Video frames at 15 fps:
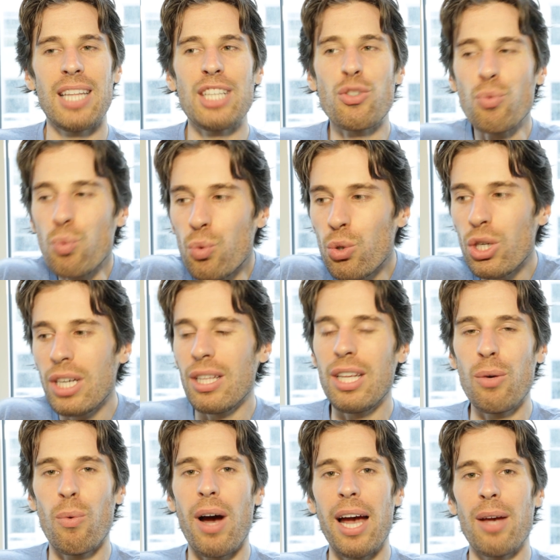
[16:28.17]
That's really
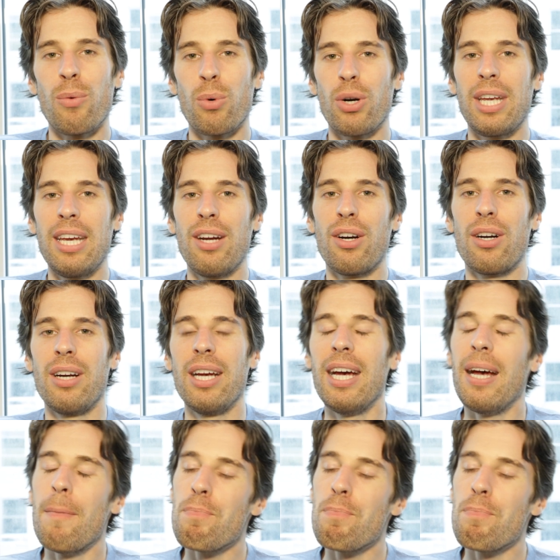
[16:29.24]
why we're here.